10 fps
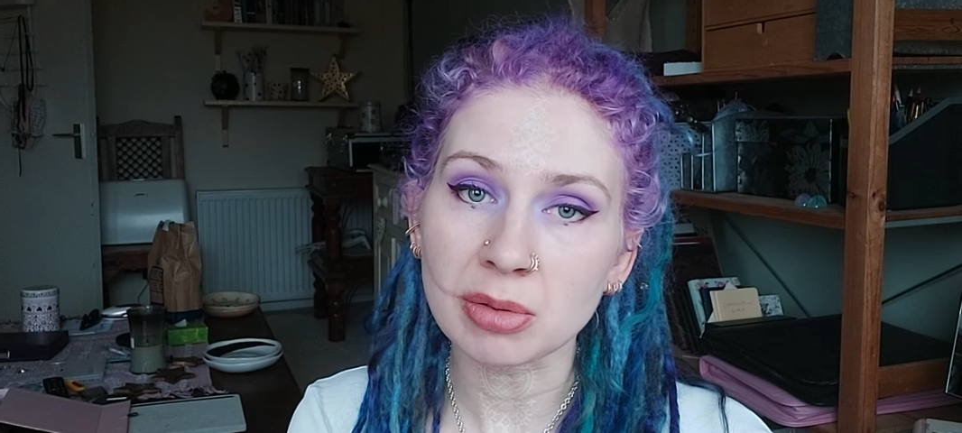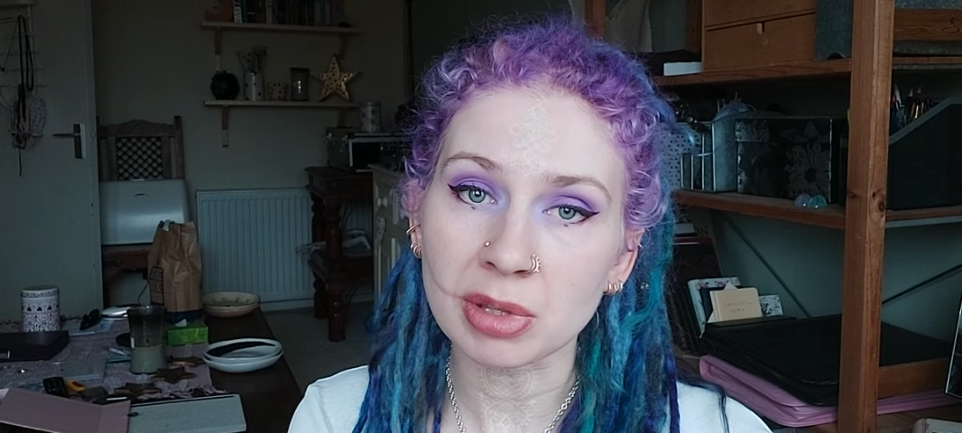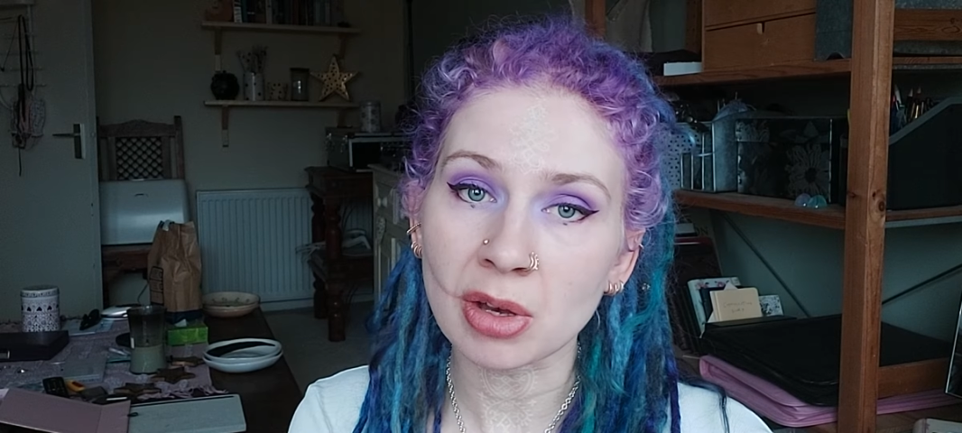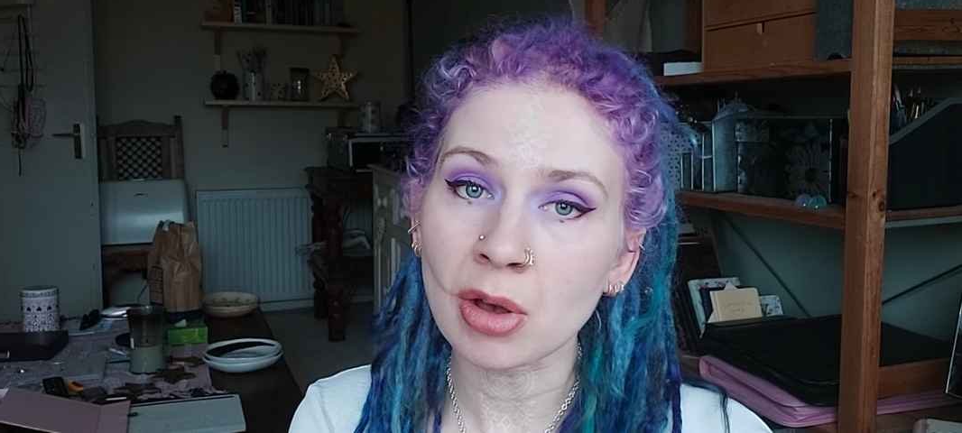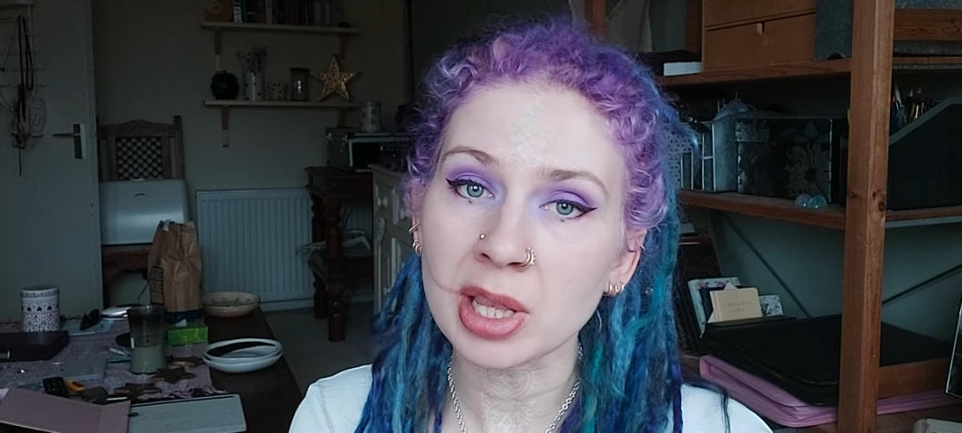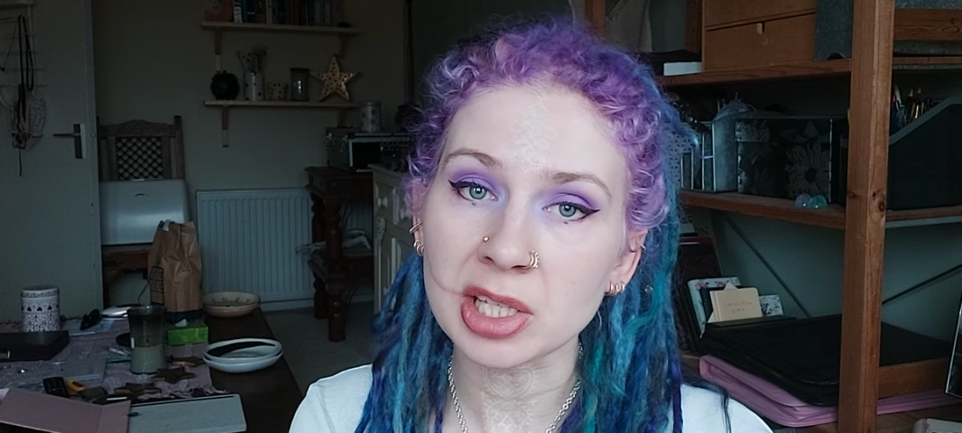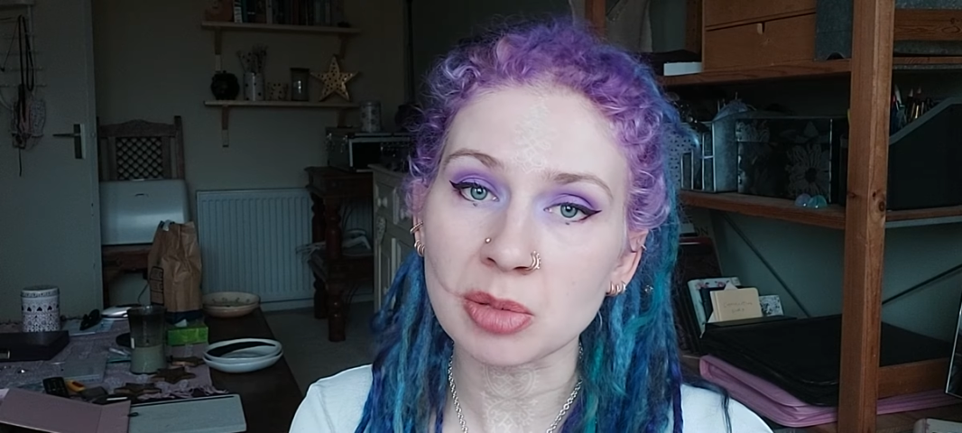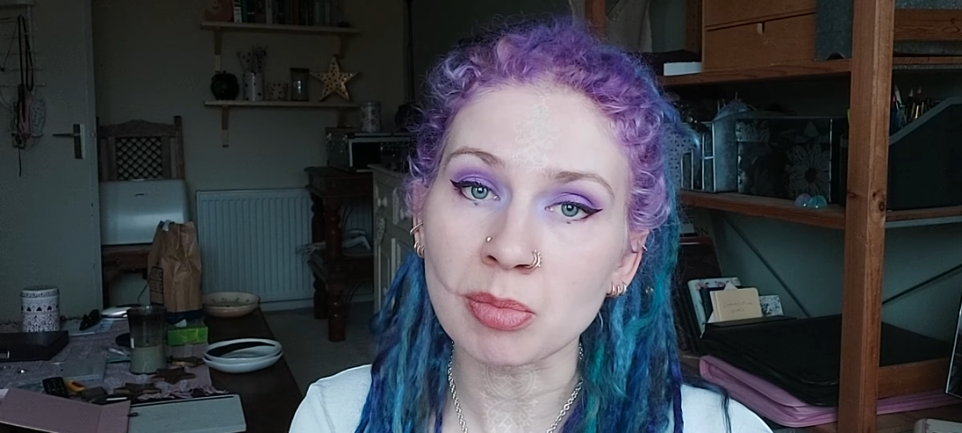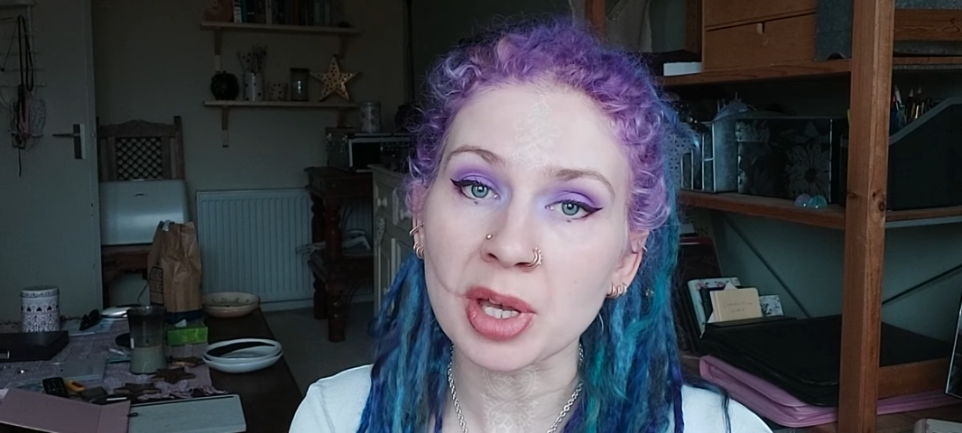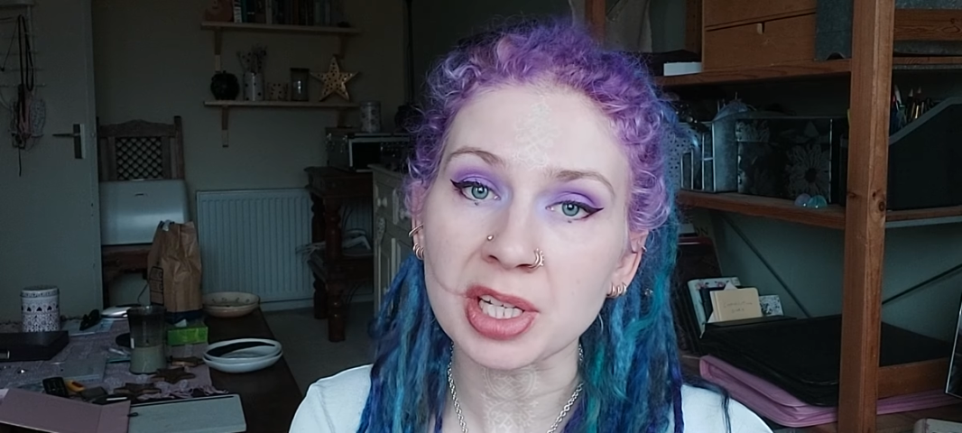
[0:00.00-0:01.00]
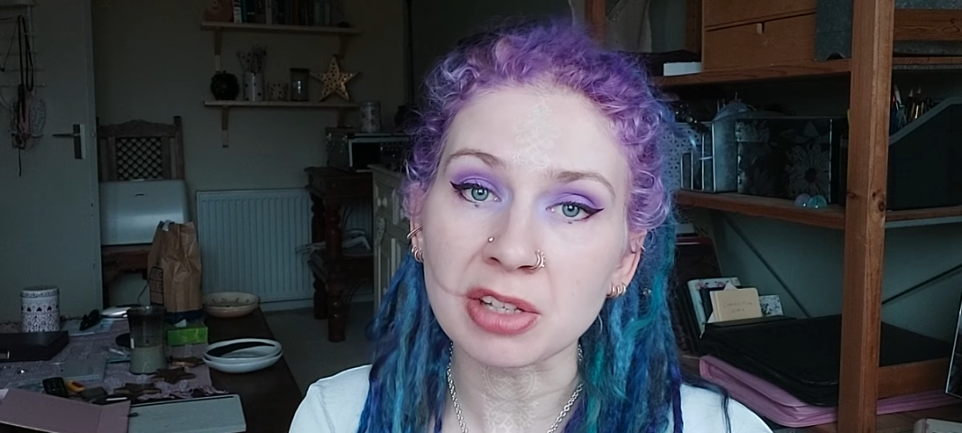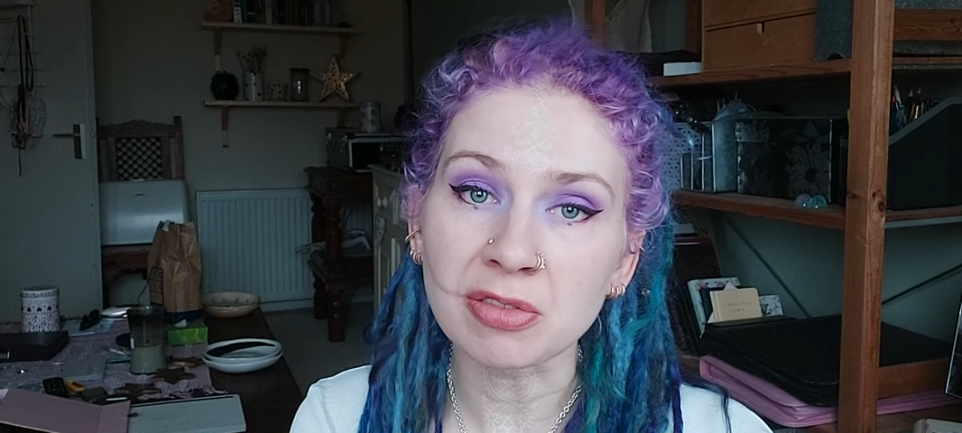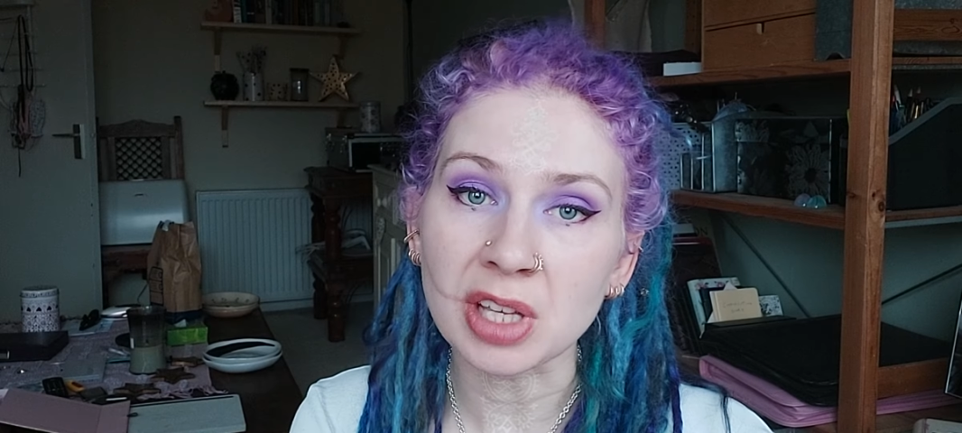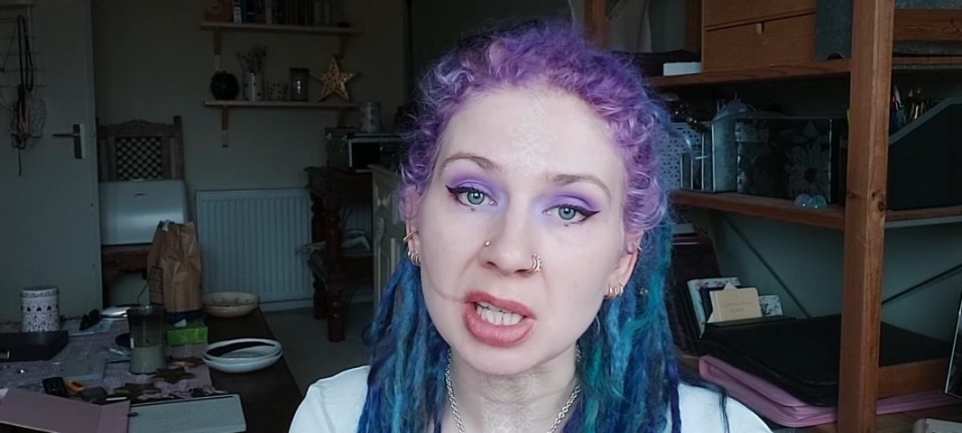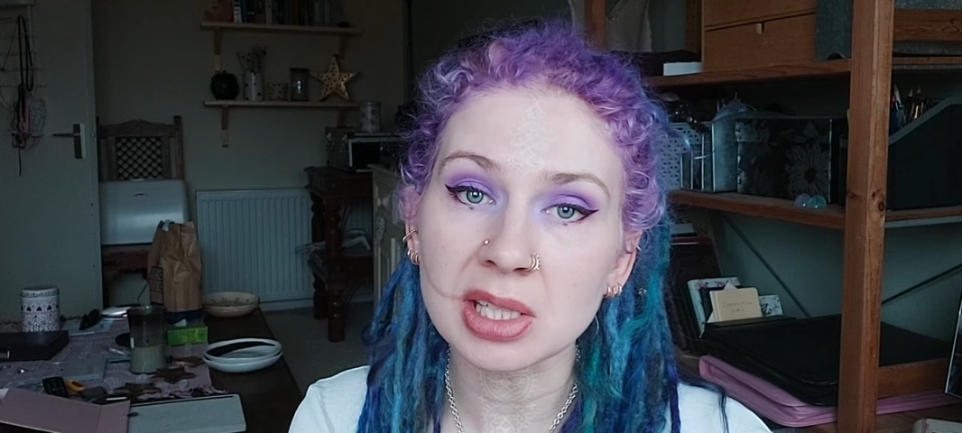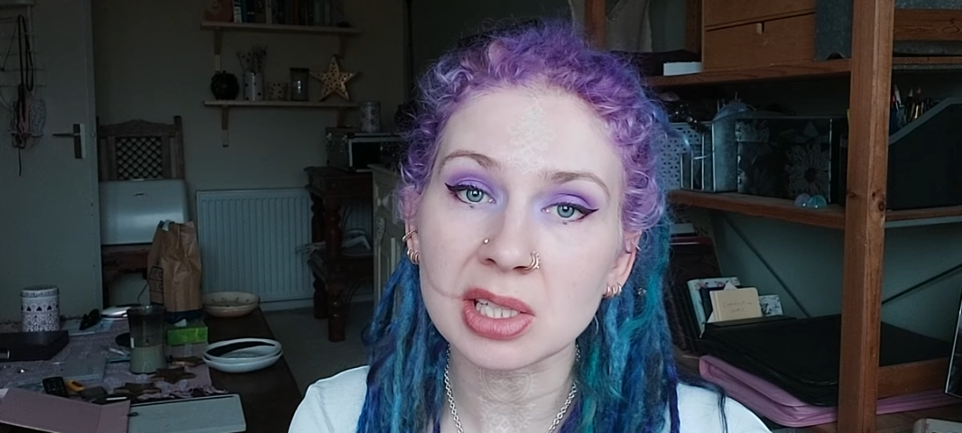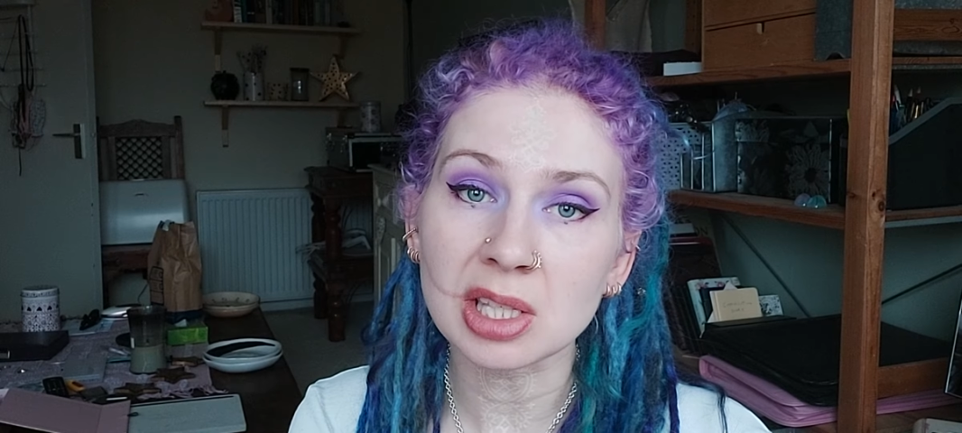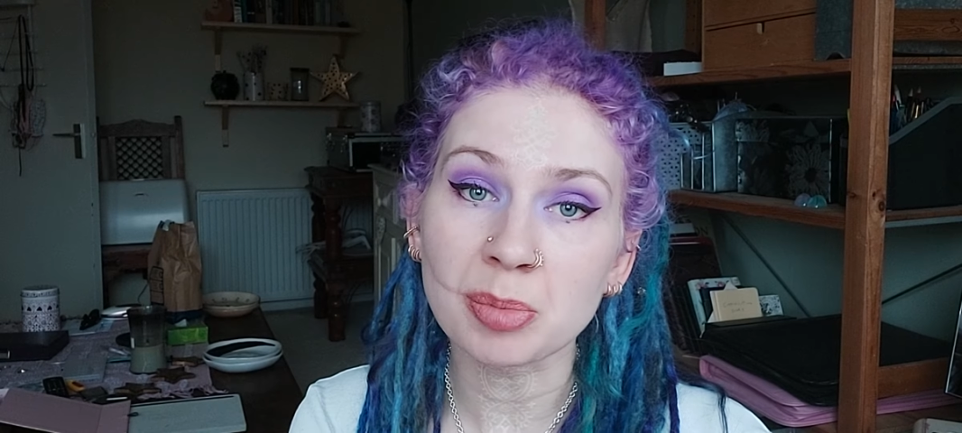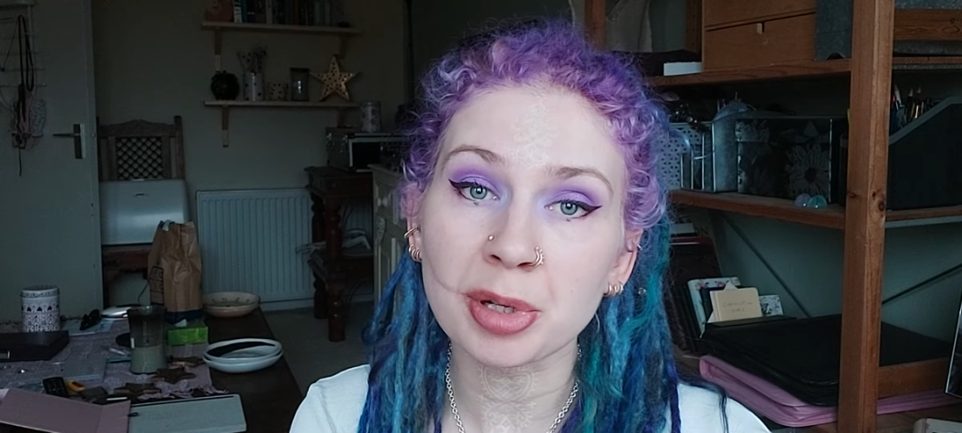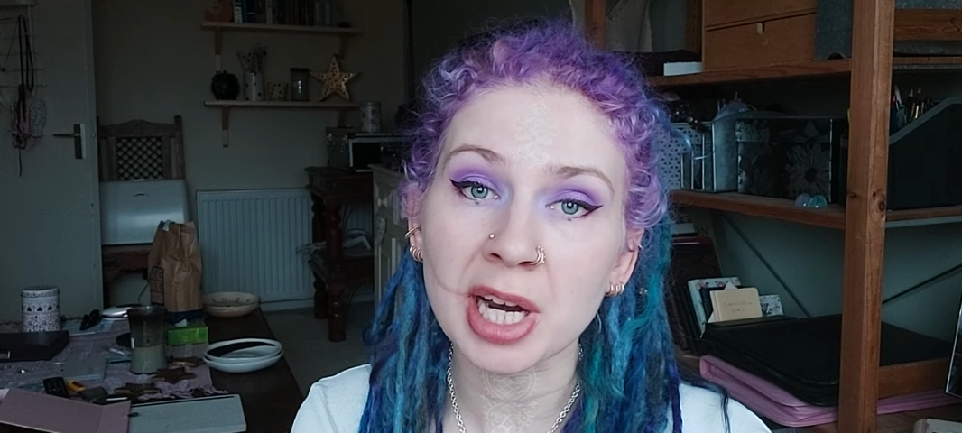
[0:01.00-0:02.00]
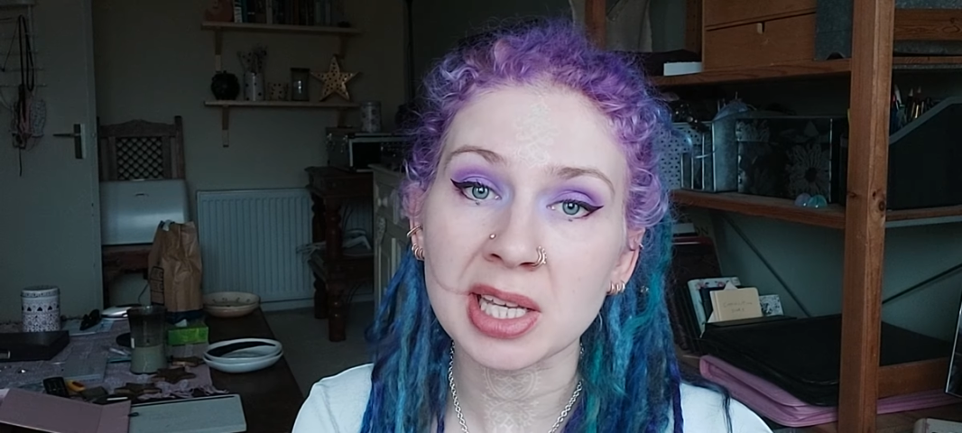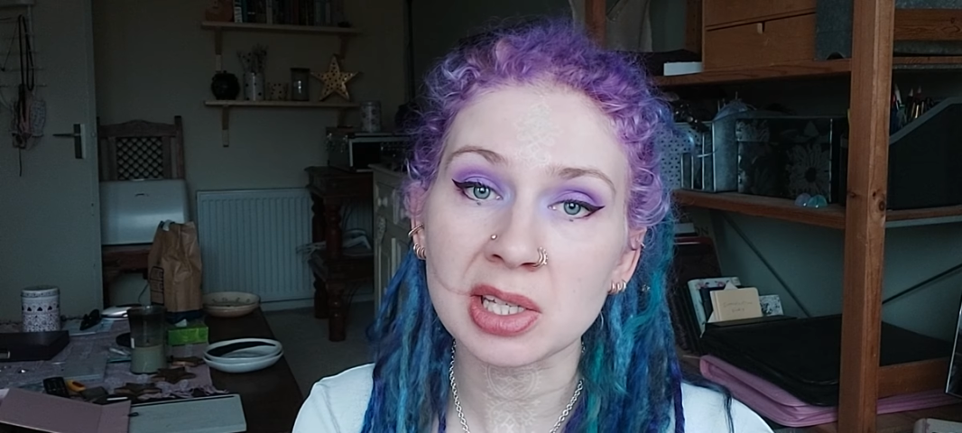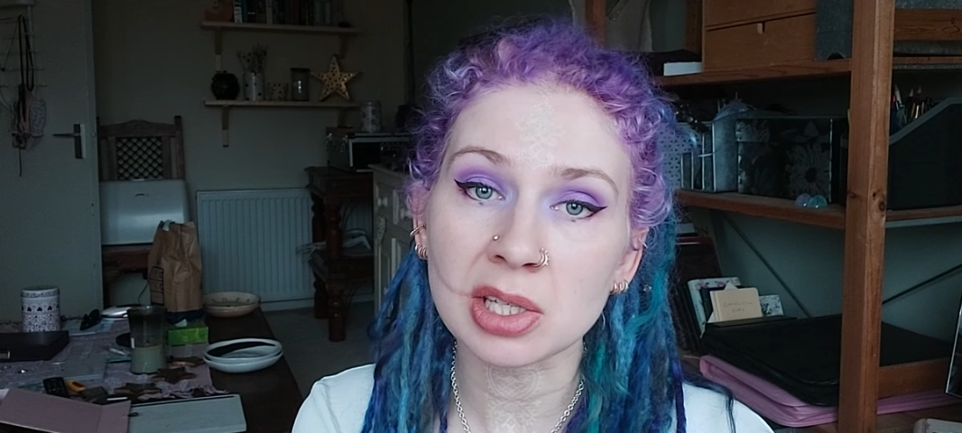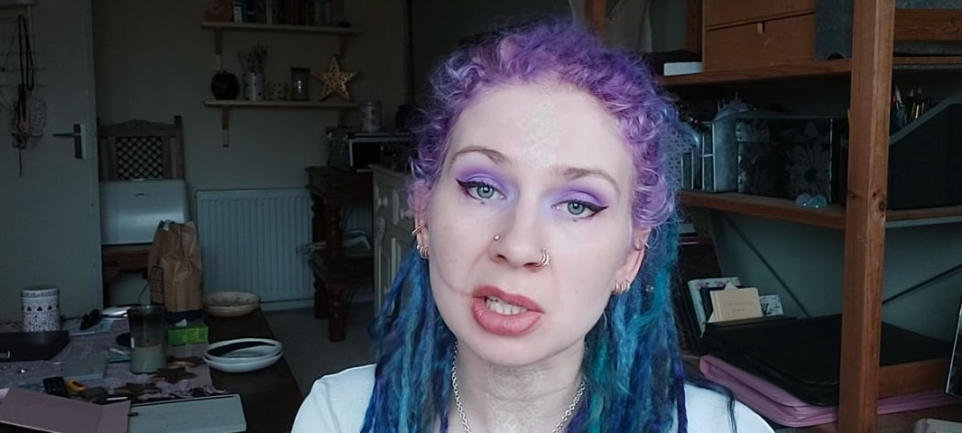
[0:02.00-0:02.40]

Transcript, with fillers: with all its muddy feet that press